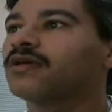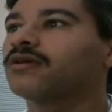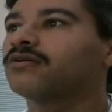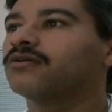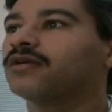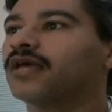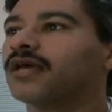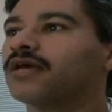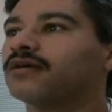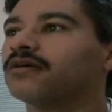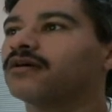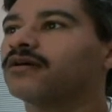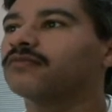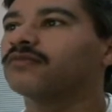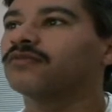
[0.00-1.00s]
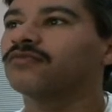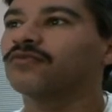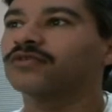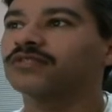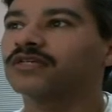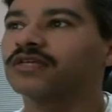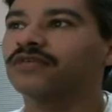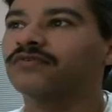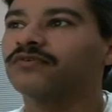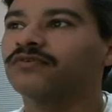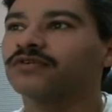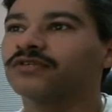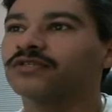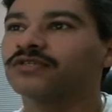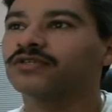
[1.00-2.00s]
Okay, of course they give you an